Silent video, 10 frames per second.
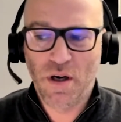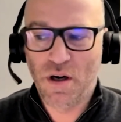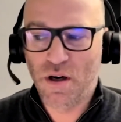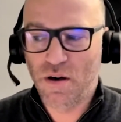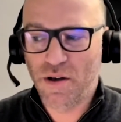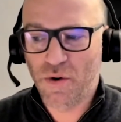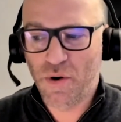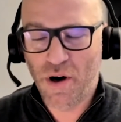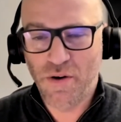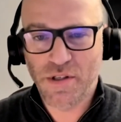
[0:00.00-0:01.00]
a
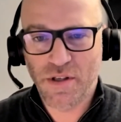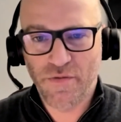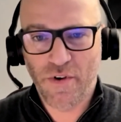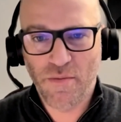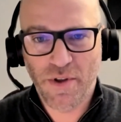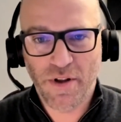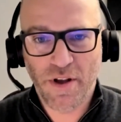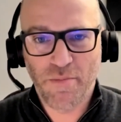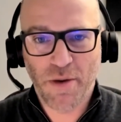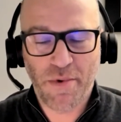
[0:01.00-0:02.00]
host environment that
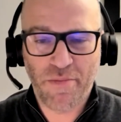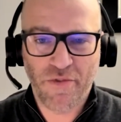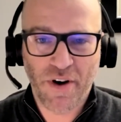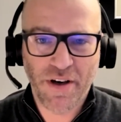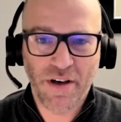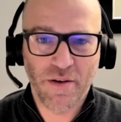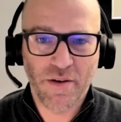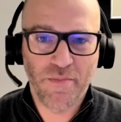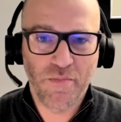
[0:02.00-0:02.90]
you might be providing them,